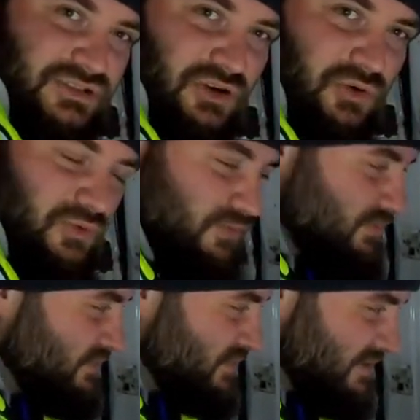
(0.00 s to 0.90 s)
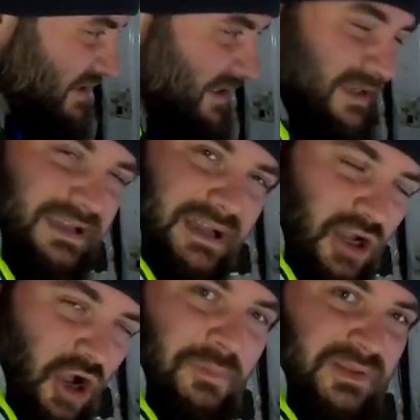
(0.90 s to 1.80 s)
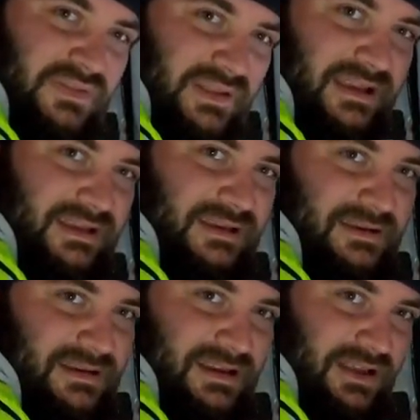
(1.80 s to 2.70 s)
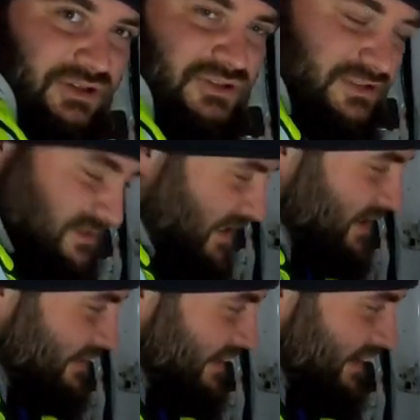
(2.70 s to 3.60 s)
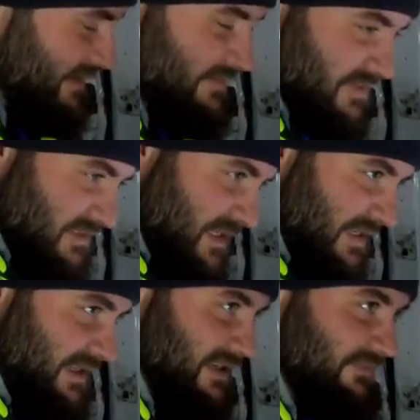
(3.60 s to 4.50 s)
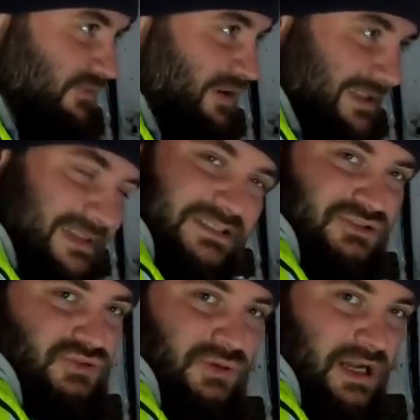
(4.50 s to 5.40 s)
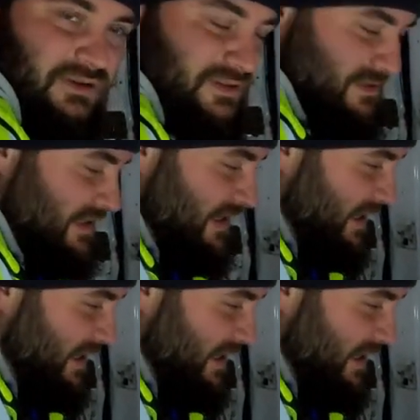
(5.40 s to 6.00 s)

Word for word: so just like a common thing, and you're stuck there, and I'm stuck here for at least 2 hours.